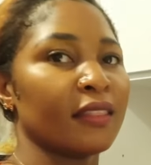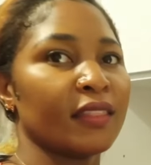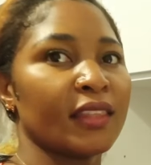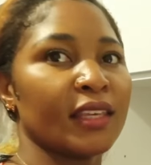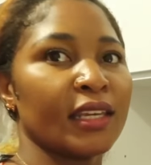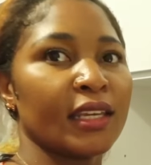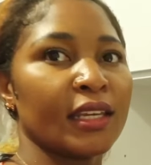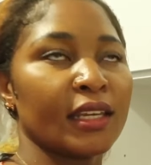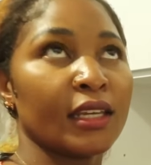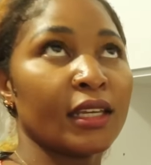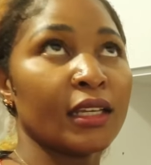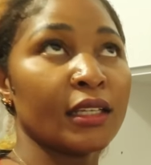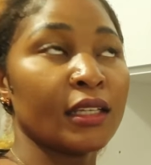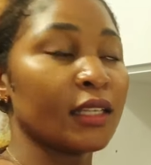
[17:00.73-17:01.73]

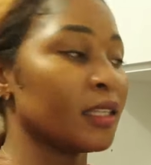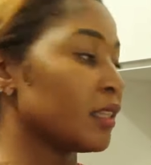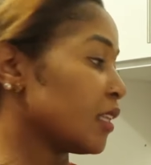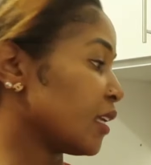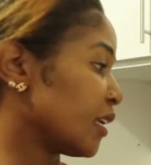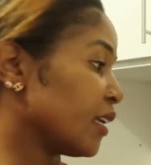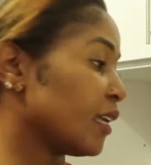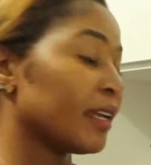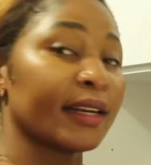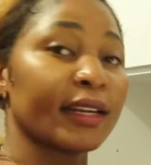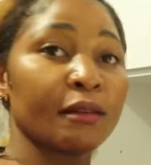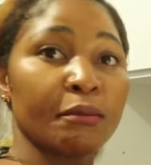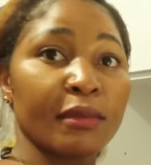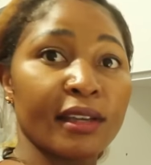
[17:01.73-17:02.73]
the
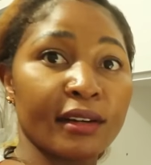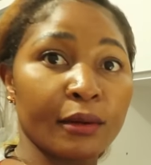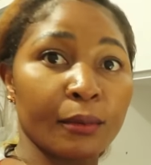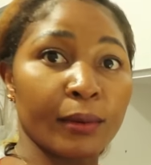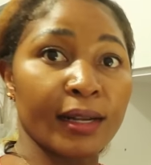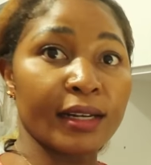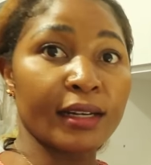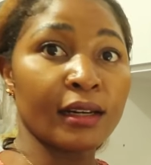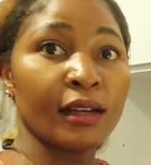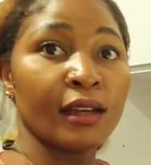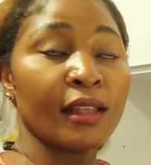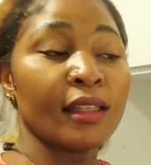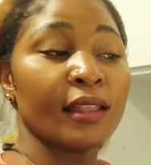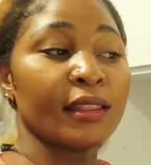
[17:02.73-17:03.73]
red berry one,
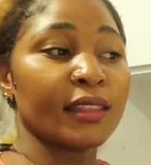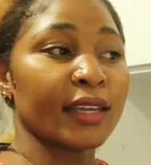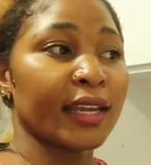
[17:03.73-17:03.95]
they